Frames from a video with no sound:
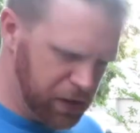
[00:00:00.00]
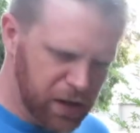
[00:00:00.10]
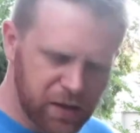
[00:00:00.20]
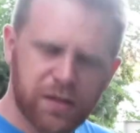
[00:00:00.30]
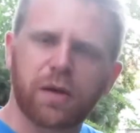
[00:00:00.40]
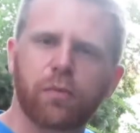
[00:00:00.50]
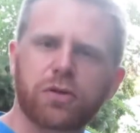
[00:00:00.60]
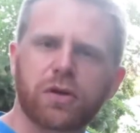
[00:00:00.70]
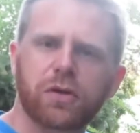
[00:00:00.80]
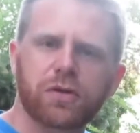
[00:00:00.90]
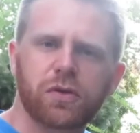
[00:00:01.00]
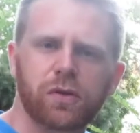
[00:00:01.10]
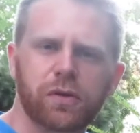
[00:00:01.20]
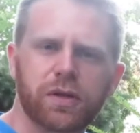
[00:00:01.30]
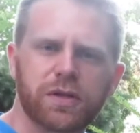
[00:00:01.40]
PID temperature
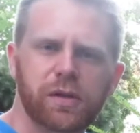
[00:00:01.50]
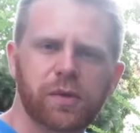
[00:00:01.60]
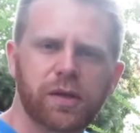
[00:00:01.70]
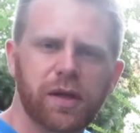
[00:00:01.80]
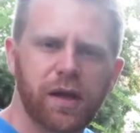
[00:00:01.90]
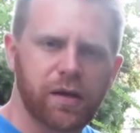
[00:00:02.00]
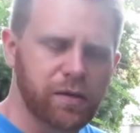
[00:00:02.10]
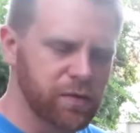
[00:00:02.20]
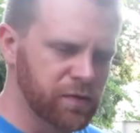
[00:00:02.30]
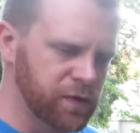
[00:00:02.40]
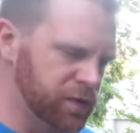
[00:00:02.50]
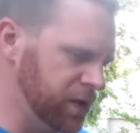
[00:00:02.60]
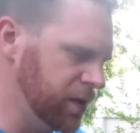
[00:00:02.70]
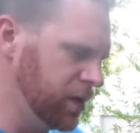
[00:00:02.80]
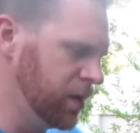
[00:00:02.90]
controller is limited to
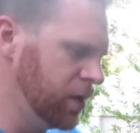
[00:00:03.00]
850,